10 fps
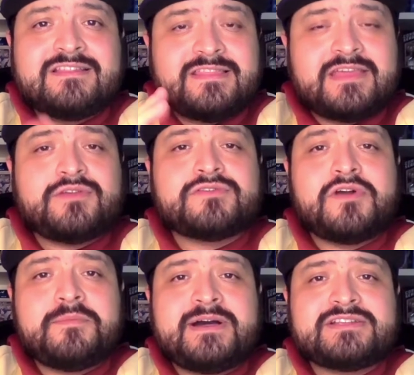Thank you
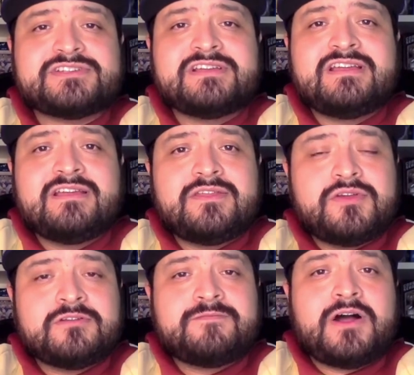so much.
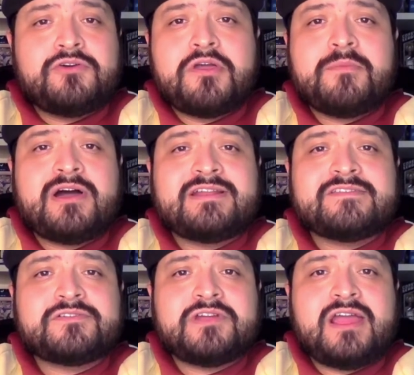You can follow him on
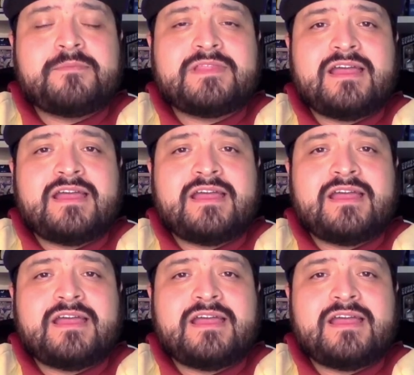Instagram.